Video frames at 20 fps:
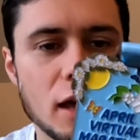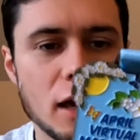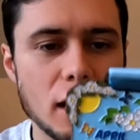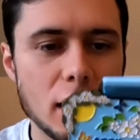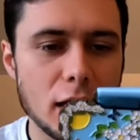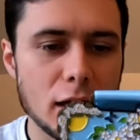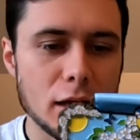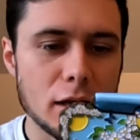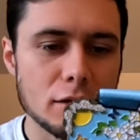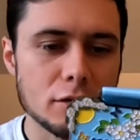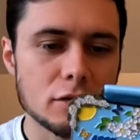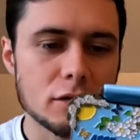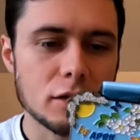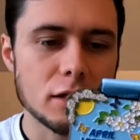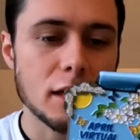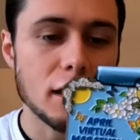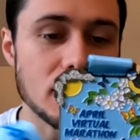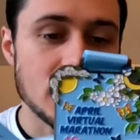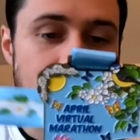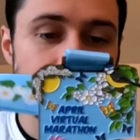And
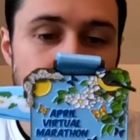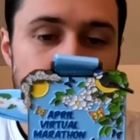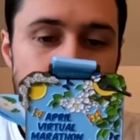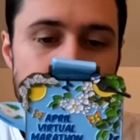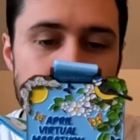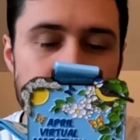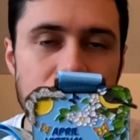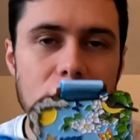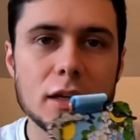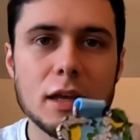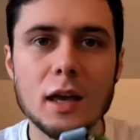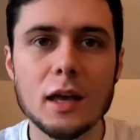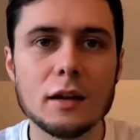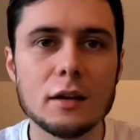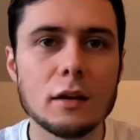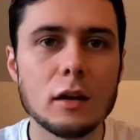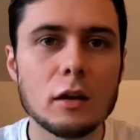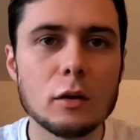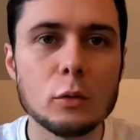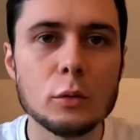yeah, I came out in the
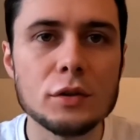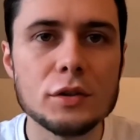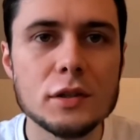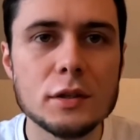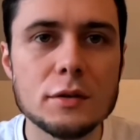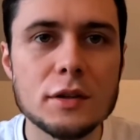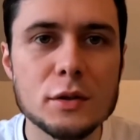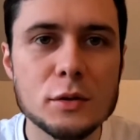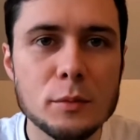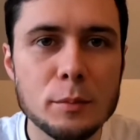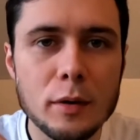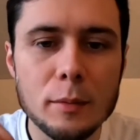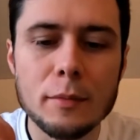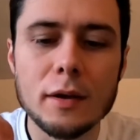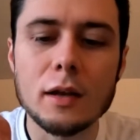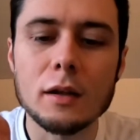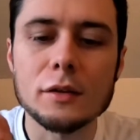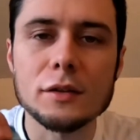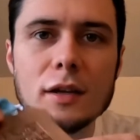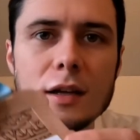end. I always do this with my
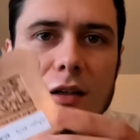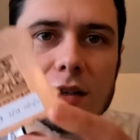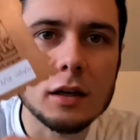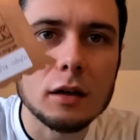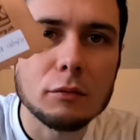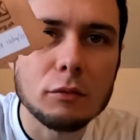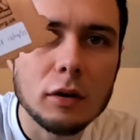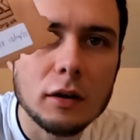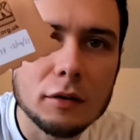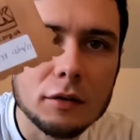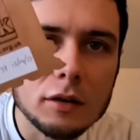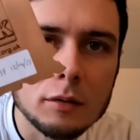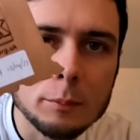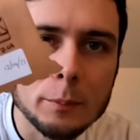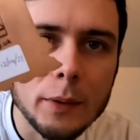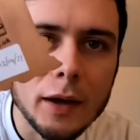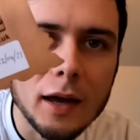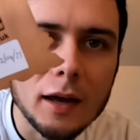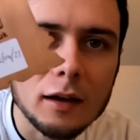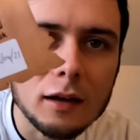medals, actually. I write on the
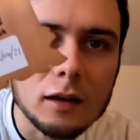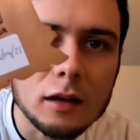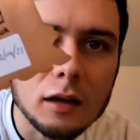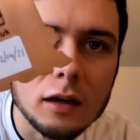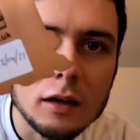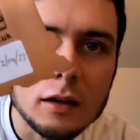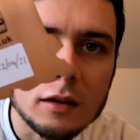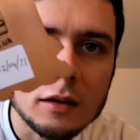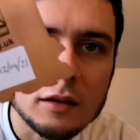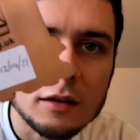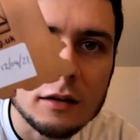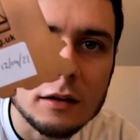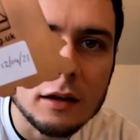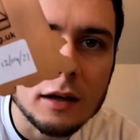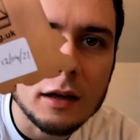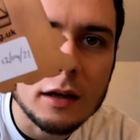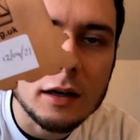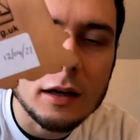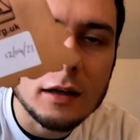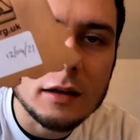back like
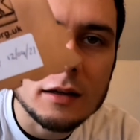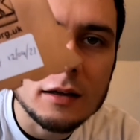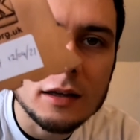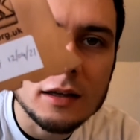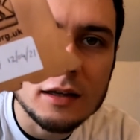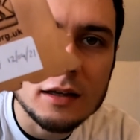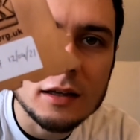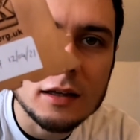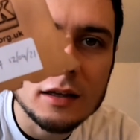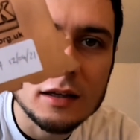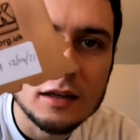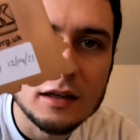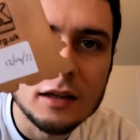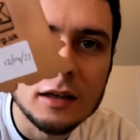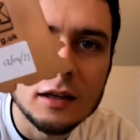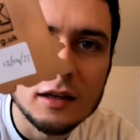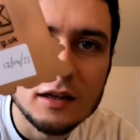the